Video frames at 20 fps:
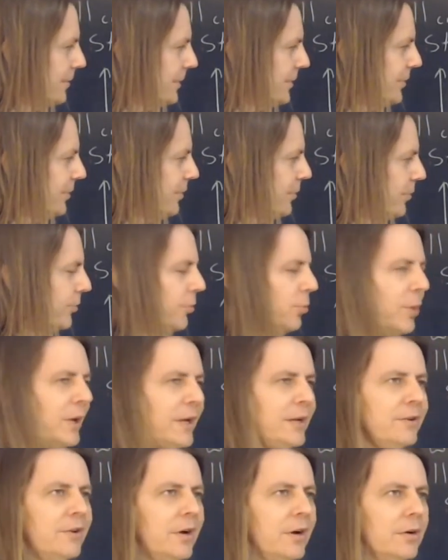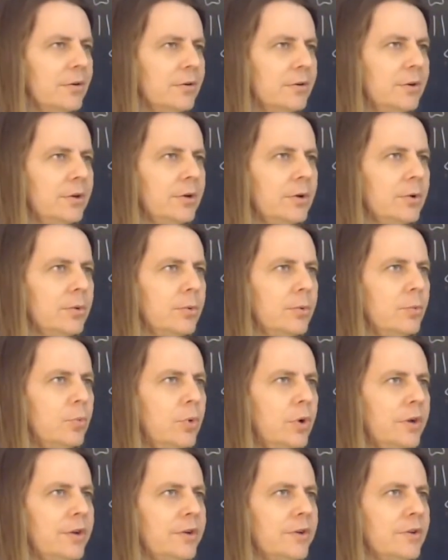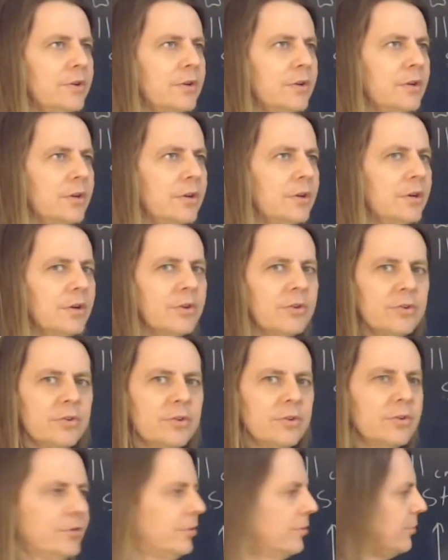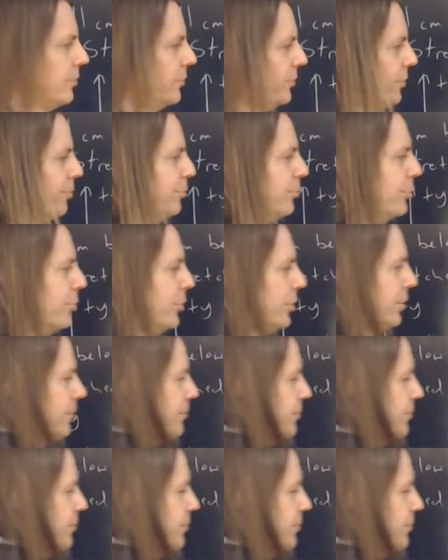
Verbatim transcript: let's see, there's the weight down, what uh, else is there? There's the buoyant